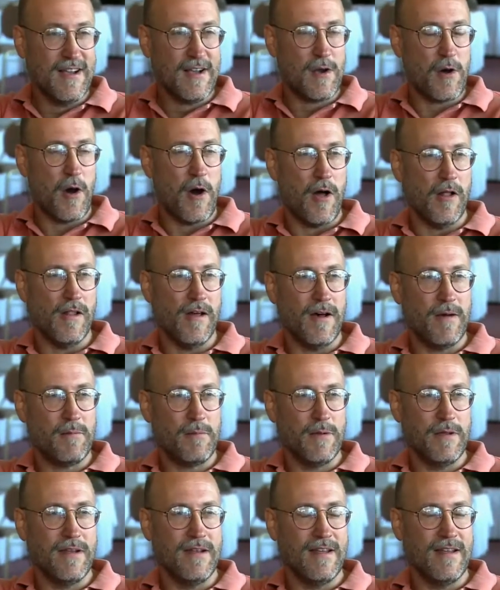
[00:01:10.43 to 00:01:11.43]
call
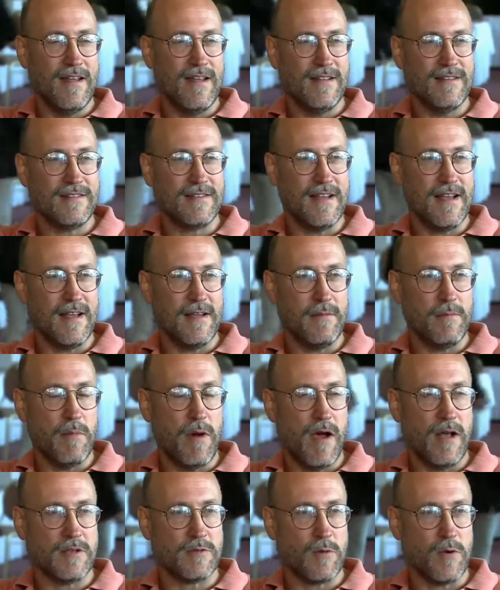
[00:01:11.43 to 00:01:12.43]
up and say,
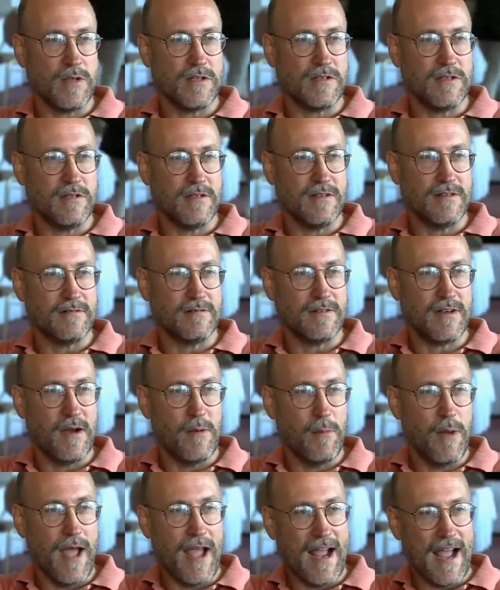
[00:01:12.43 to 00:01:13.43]
Miles wants you to
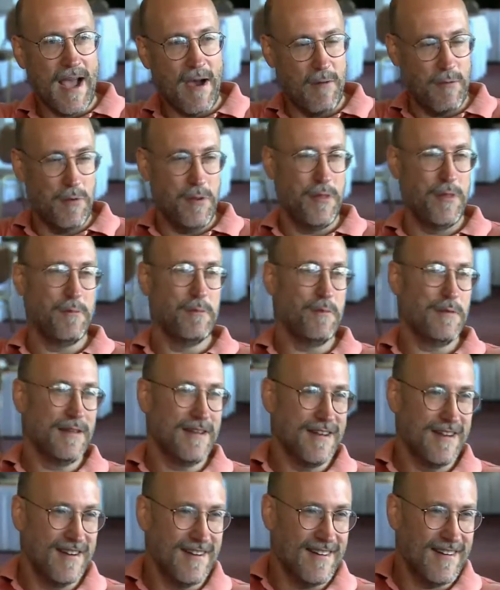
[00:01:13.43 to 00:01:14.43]
come hang out with him, you
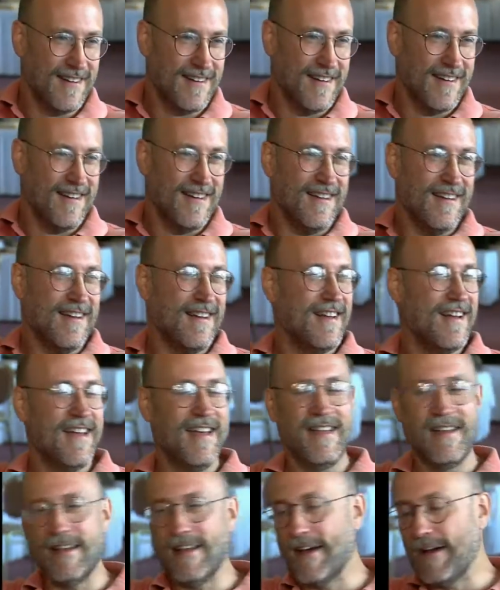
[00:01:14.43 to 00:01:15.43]
know.
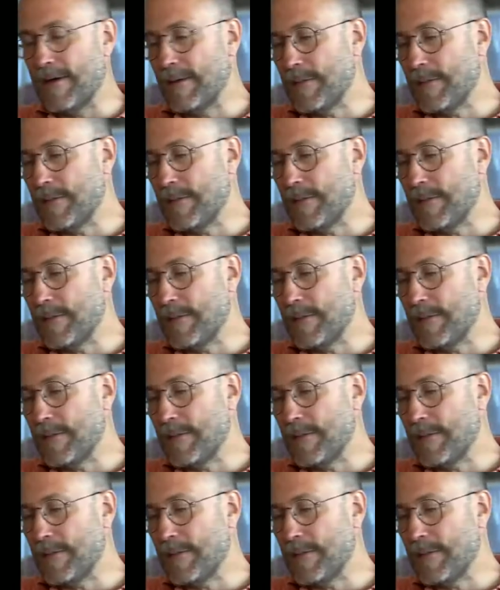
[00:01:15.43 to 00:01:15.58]
And